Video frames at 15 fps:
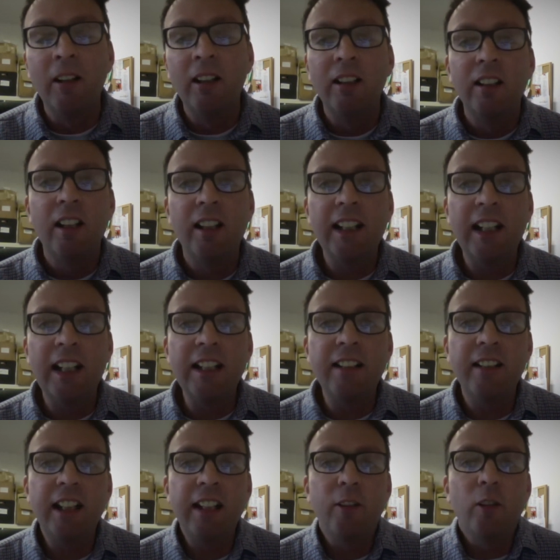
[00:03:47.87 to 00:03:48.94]
Yeah. And he, he,
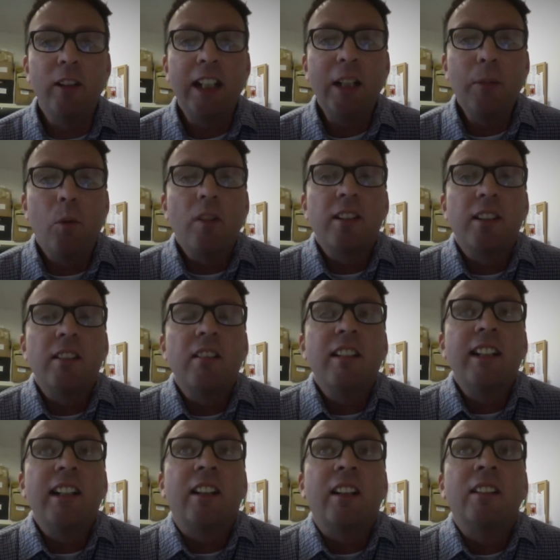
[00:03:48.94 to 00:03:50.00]
he thought he was an
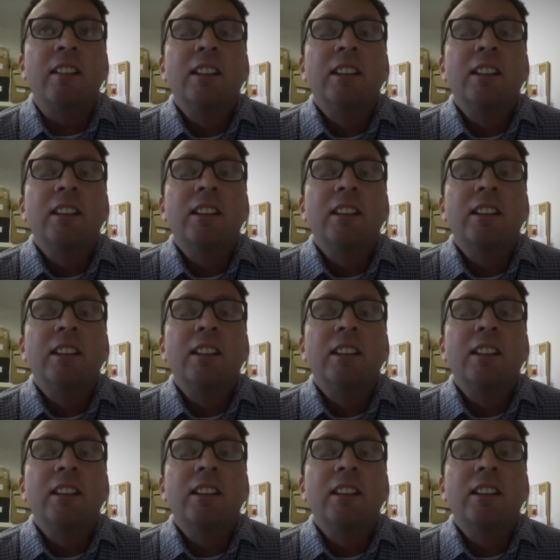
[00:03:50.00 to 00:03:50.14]
idler,